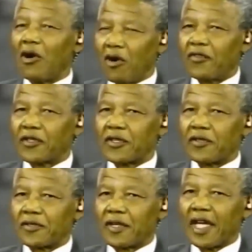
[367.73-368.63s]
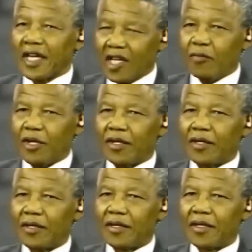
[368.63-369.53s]
our offices in Libya
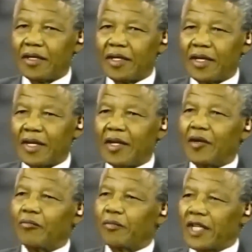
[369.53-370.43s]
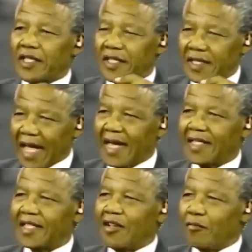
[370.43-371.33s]

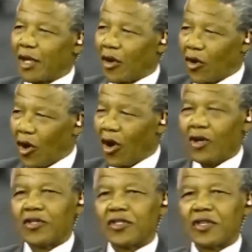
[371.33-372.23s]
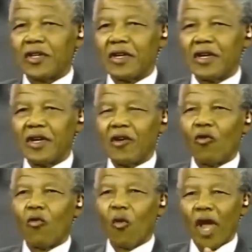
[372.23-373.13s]
precisely because
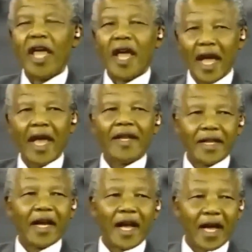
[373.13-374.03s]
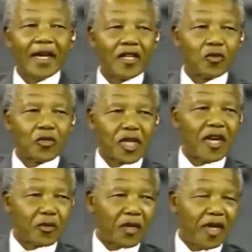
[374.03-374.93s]
we had the courage to
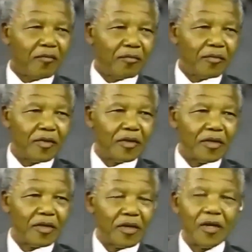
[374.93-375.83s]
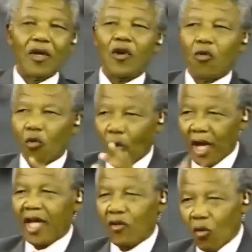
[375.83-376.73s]
say to him,
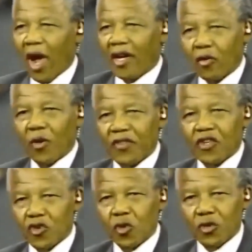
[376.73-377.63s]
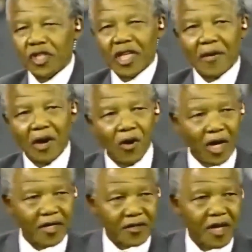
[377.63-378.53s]
we work with the Jews in our
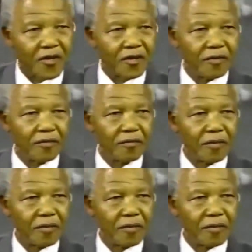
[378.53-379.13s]
organization.